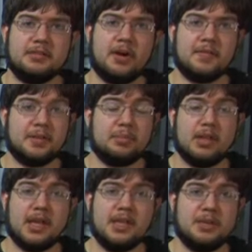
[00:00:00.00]
of having to
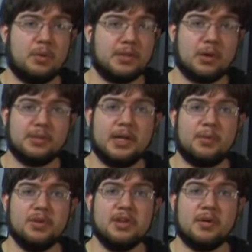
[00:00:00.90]
play it, you only hold
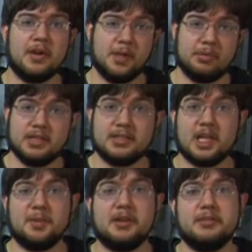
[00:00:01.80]
down one note, and it'll play the
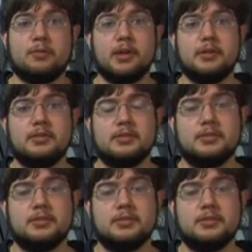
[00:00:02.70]
entire melody for you.